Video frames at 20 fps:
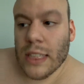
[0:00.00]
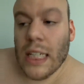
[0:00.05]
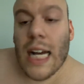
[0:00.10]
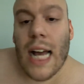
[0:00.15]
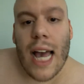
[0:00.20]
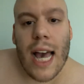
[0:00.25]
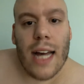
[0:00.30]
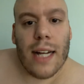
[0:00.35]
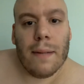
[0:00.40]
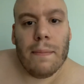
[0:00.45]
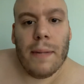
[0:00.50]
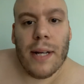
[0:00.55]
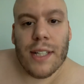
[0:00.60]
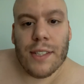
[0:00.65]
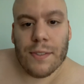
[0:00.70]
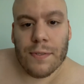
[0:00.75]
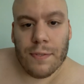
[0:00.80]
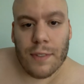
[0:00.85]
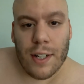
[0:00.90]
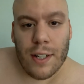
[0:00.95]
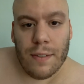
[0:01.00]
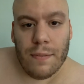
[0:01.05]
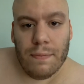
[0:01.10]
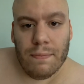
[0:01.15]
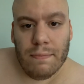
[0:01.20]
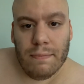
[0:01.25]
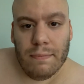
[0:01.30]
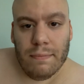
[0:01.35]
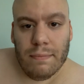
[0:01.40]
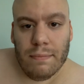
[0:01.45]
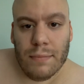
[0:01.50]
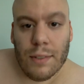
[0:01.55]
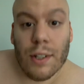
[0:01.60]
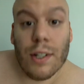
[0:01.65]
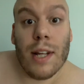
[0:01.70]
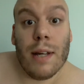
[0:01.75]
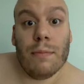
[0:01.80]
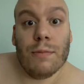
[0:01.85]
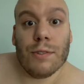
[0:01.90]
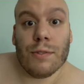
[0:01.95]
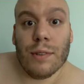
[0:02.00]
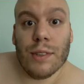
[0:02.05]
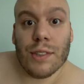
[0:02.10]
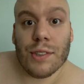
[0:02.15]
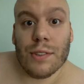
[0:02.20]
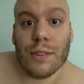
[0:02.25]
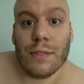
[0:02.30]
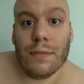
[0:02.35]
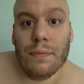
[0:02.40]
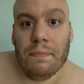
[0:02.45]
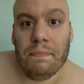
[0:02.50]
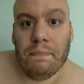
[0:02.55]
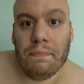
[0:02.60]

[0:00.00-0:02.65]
I had a best friend. Her name was Crystal.